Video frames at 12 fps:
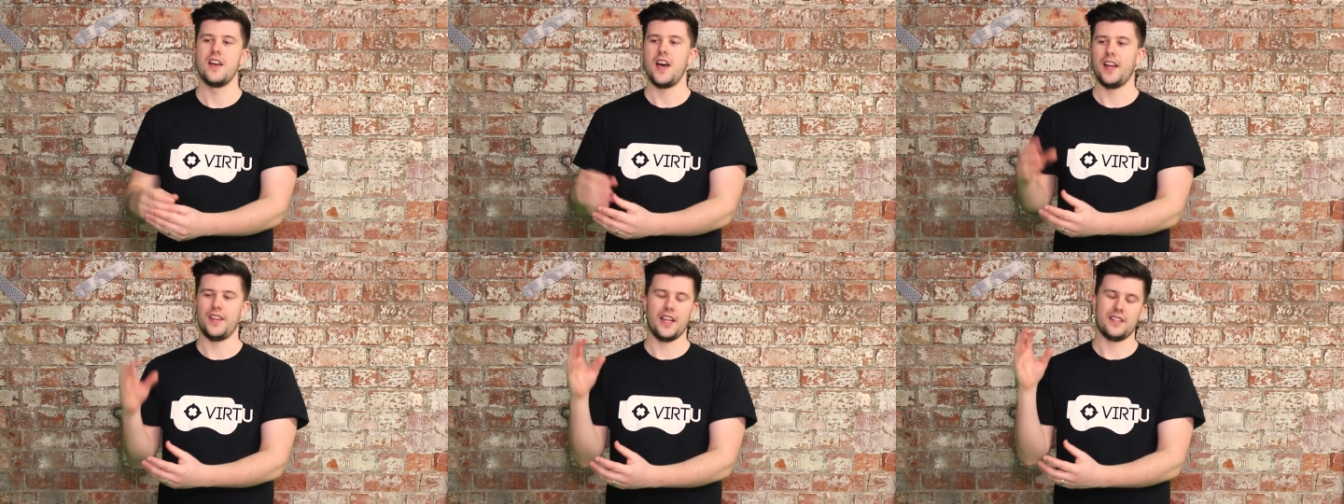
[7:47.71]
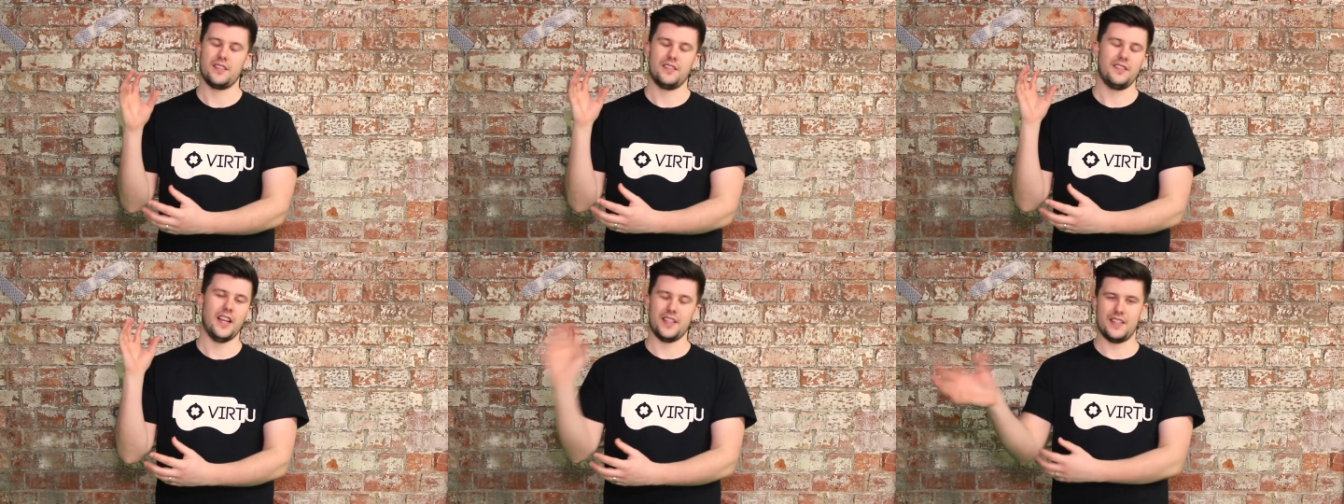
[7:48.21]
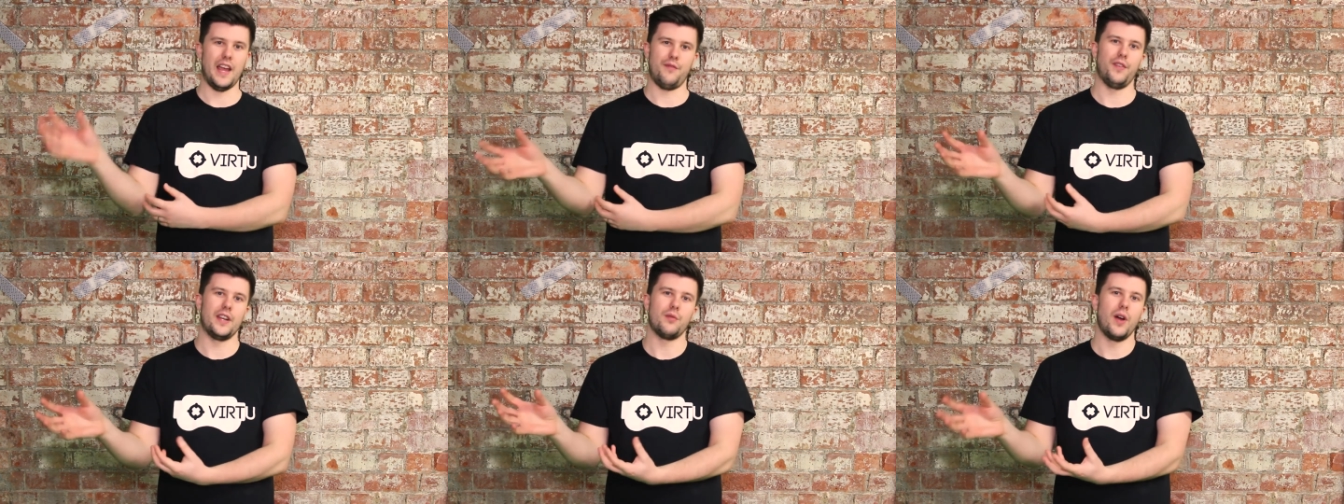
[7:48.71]
and that's, that's
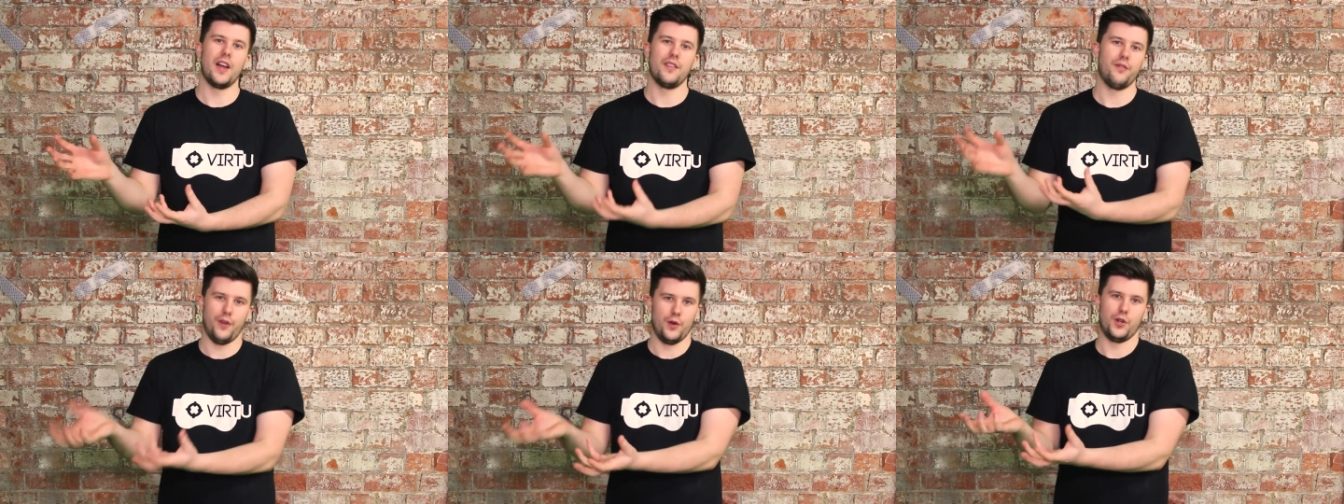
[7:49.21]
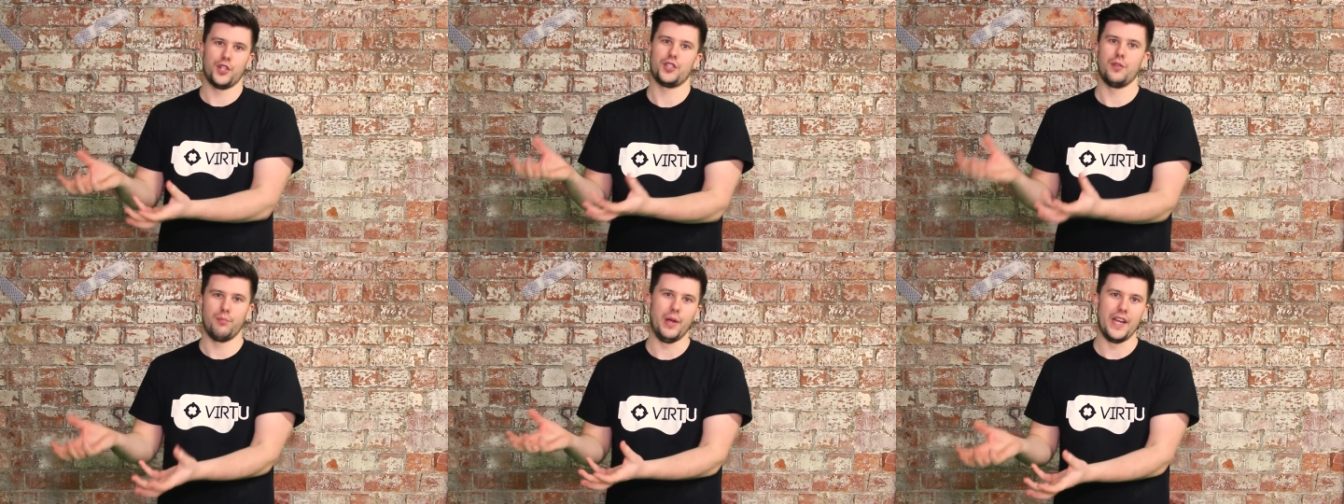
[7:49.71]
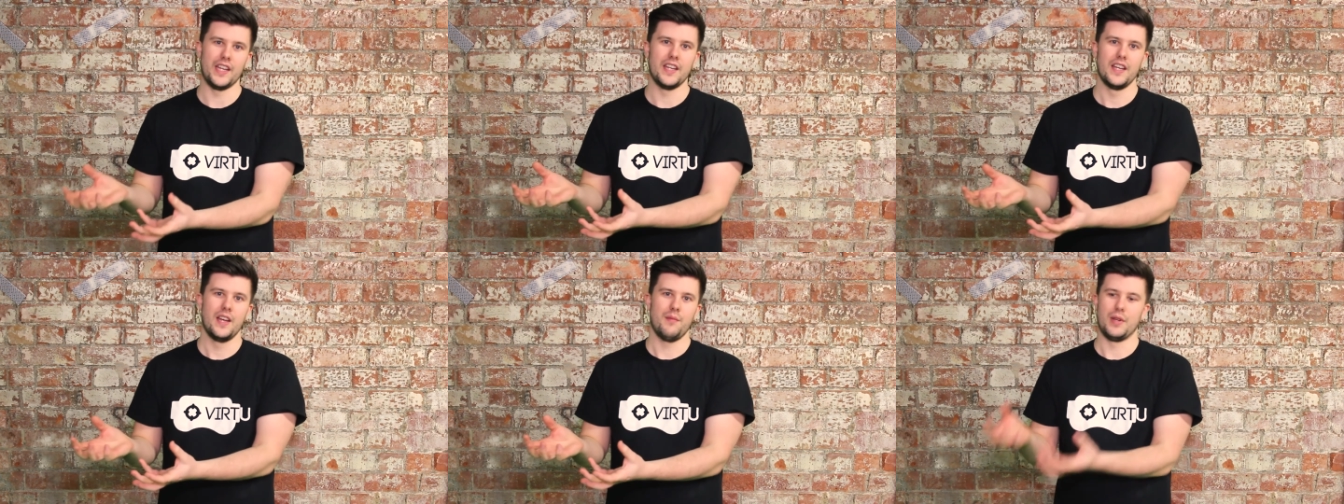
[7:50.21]
definitely where the focus should be,
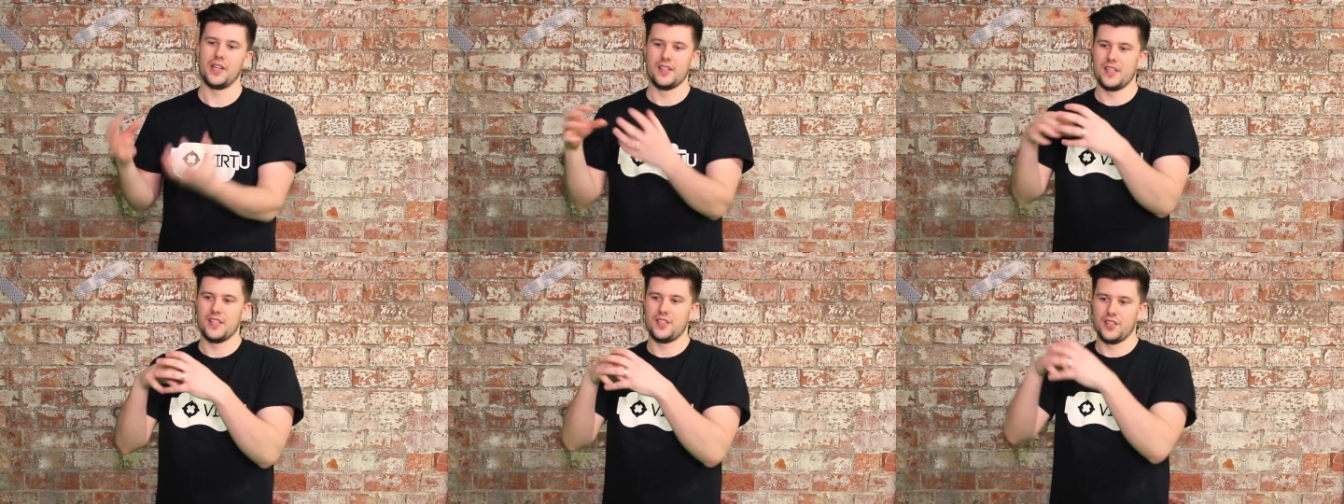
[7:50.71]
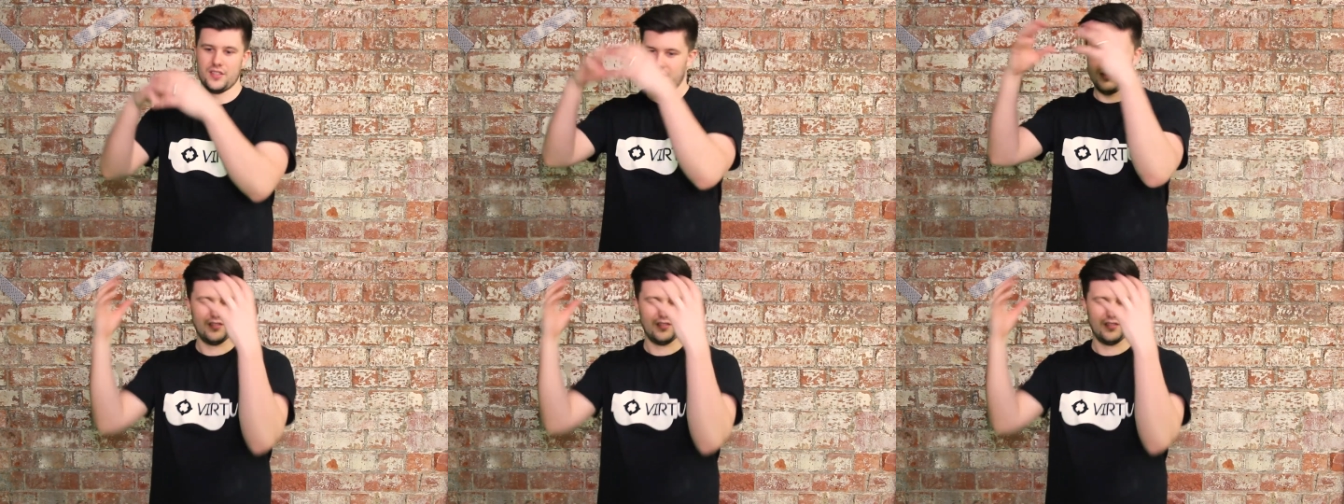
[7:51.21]
because it's just